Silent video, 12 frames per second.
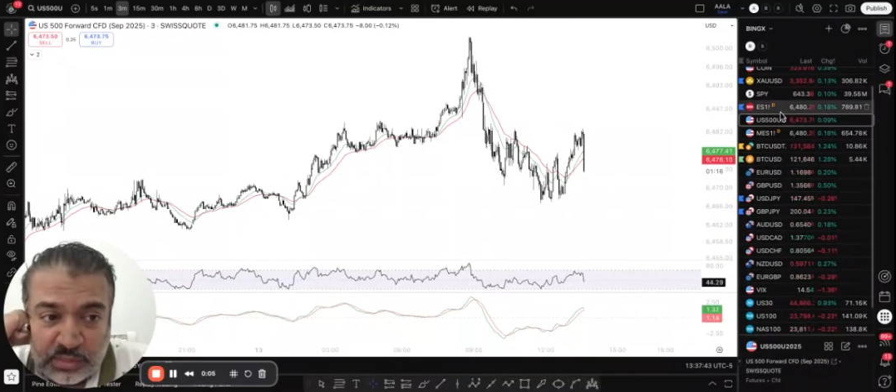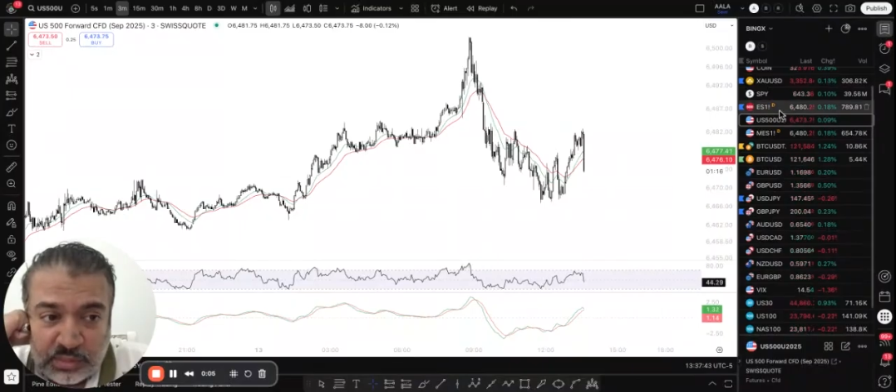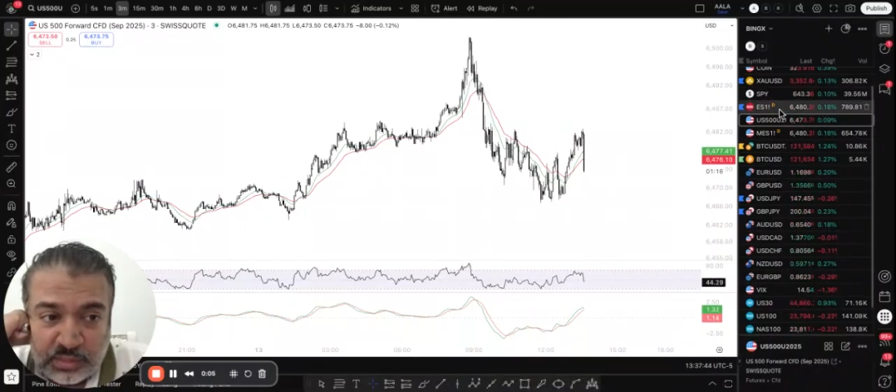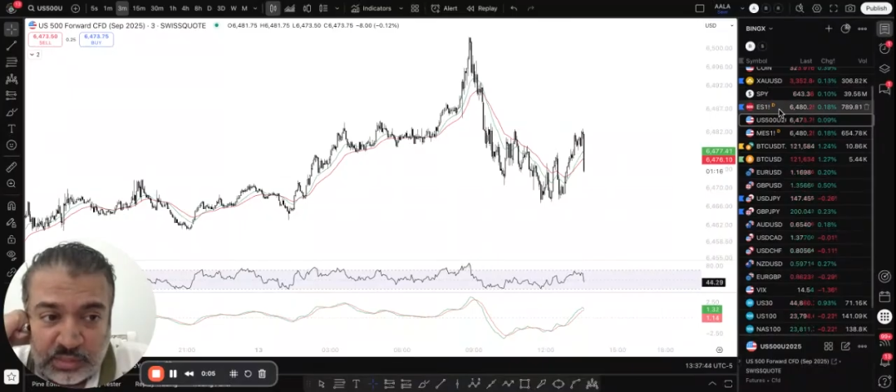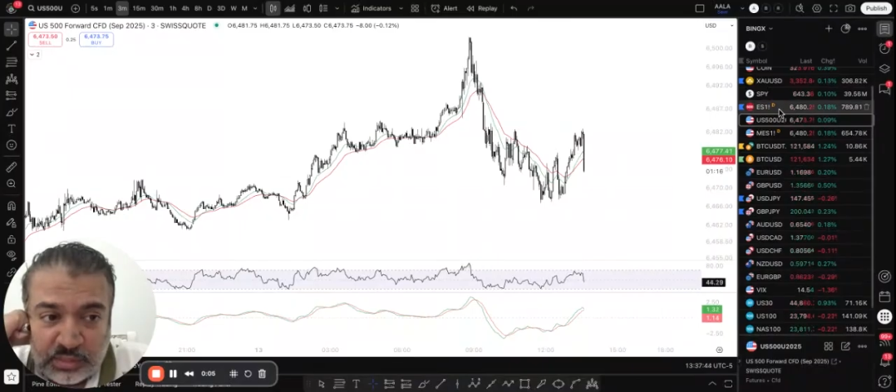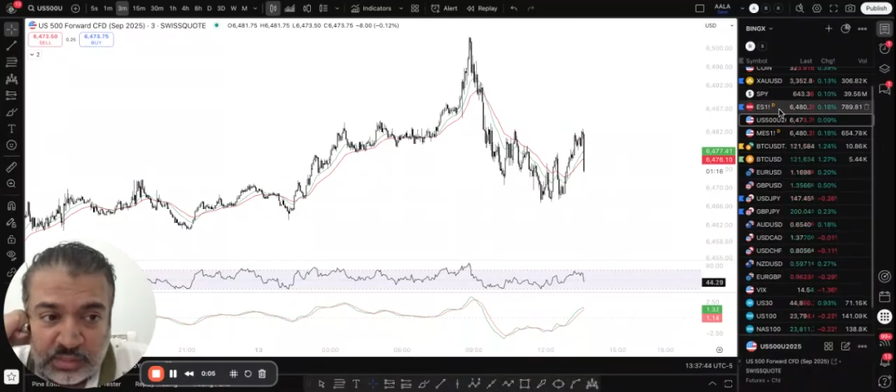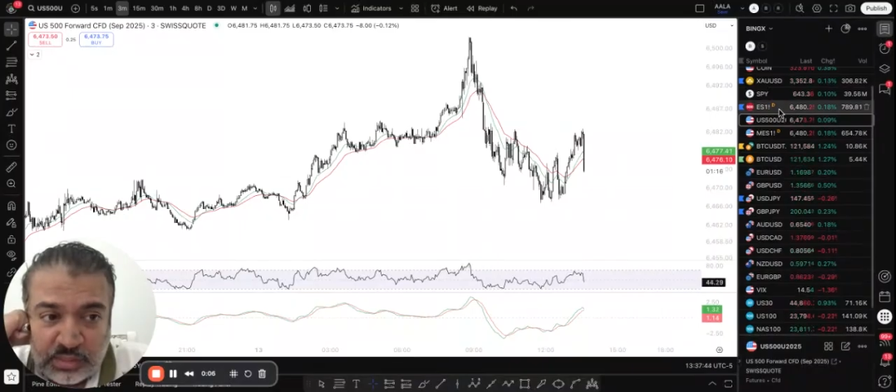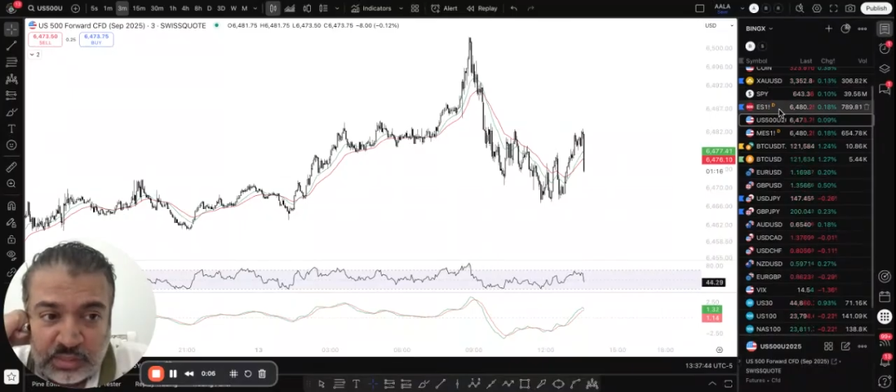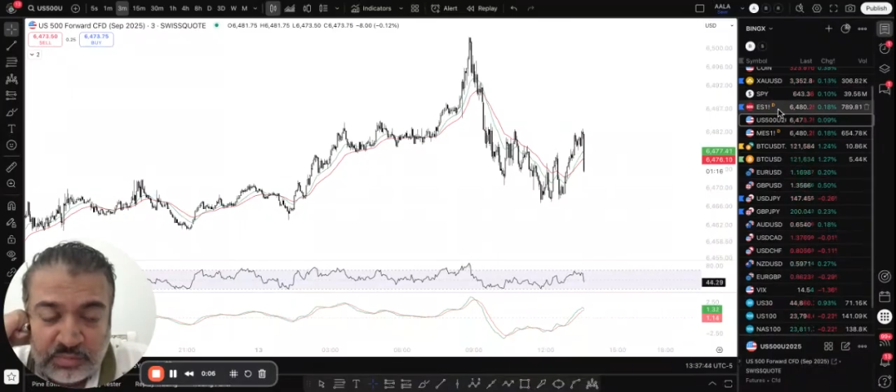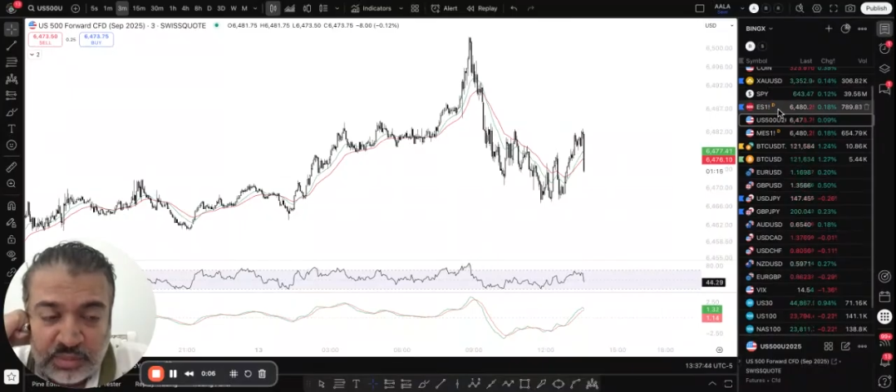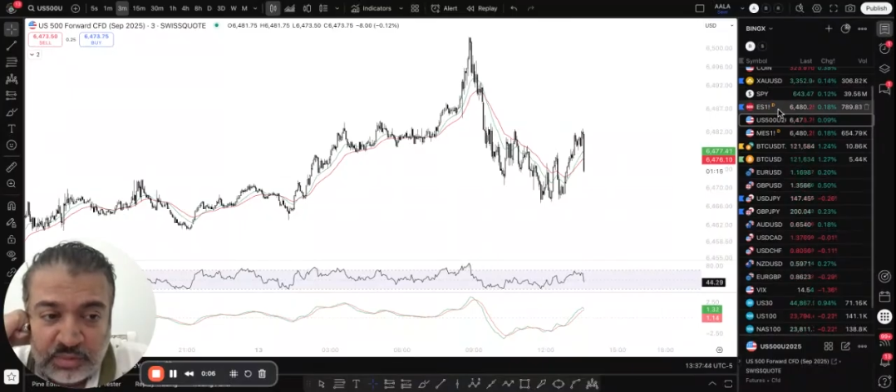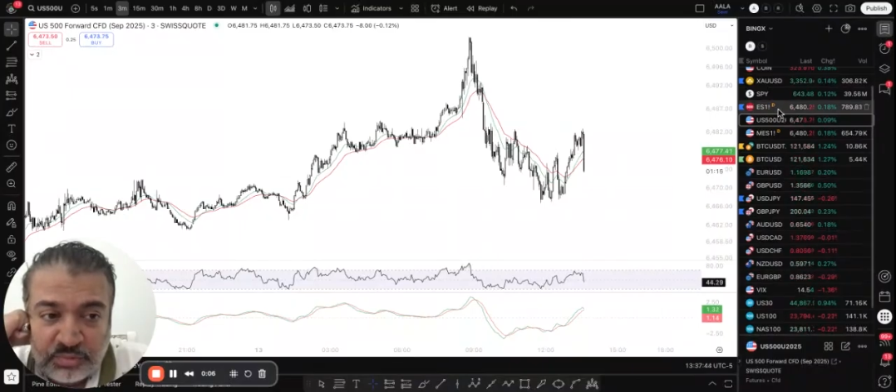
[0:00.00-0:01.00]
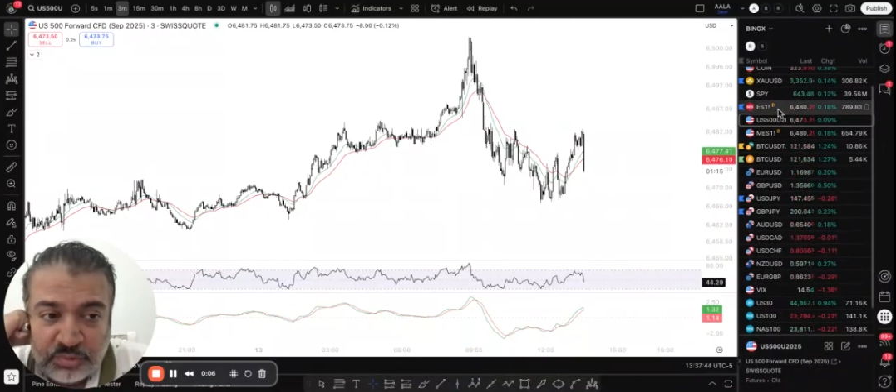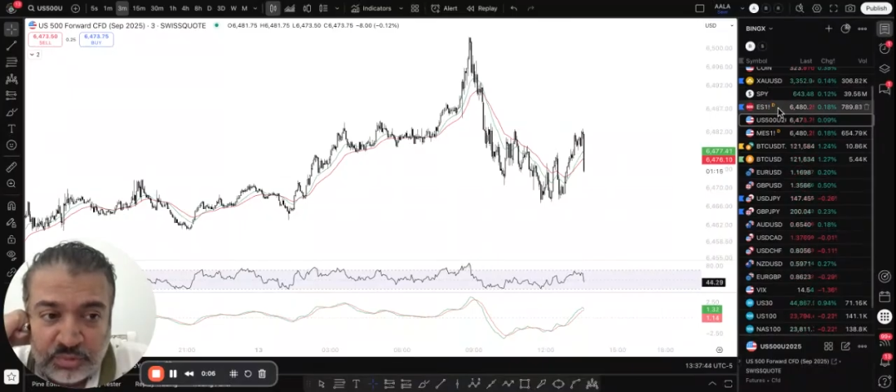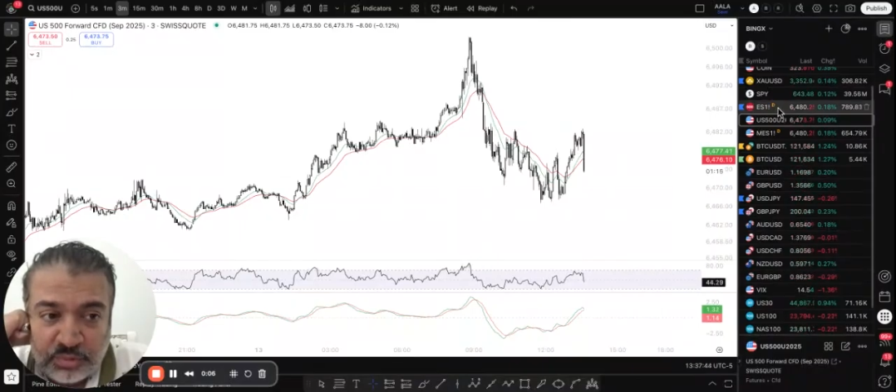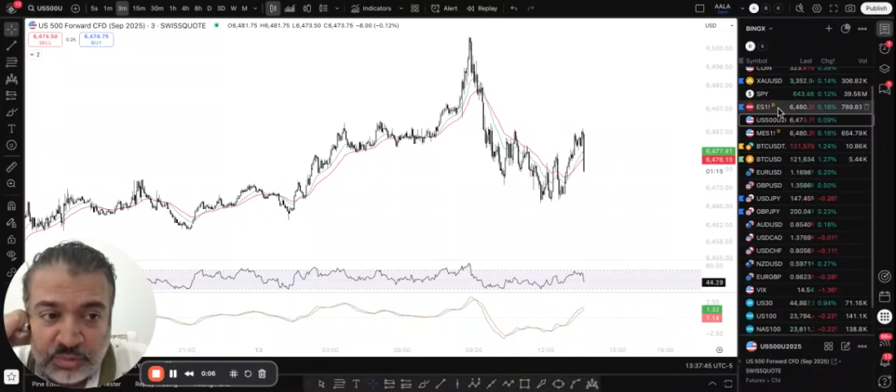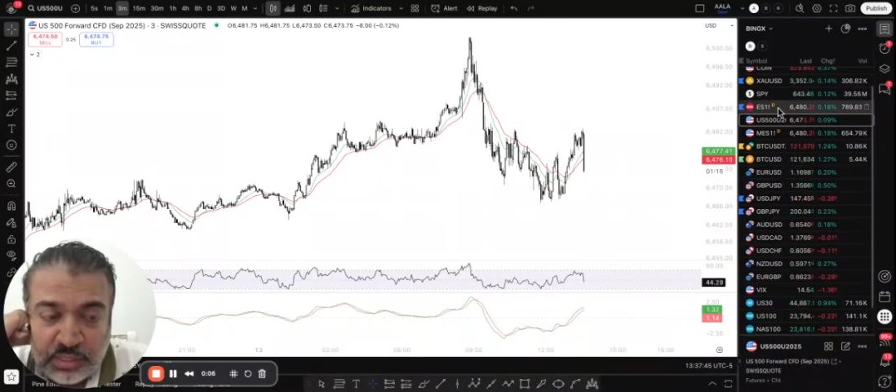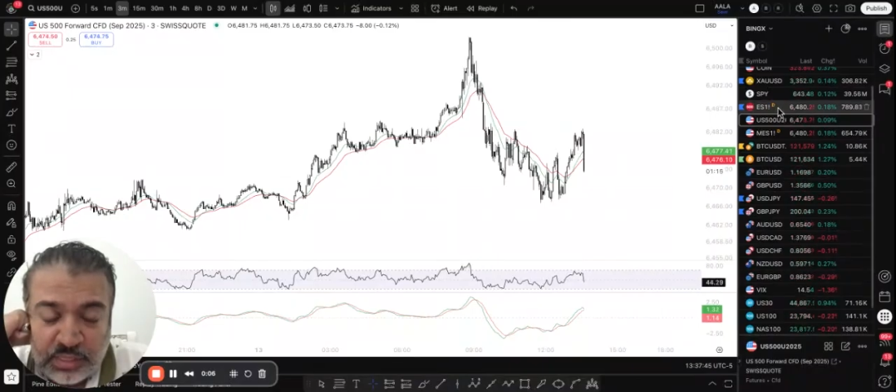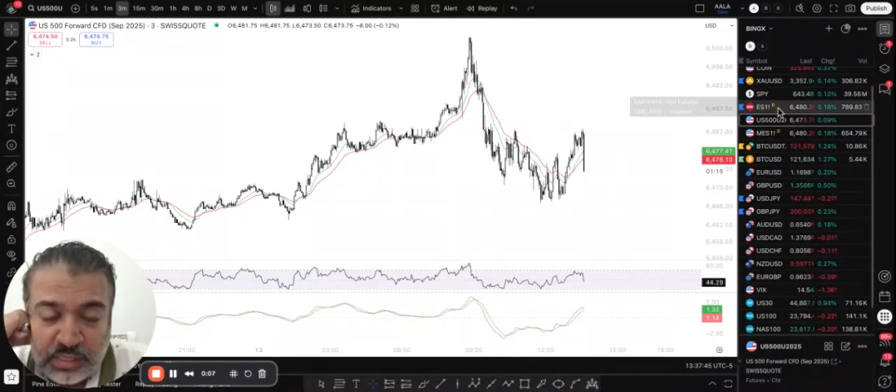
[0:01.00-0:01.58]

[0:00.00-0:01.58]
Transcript: a CFD for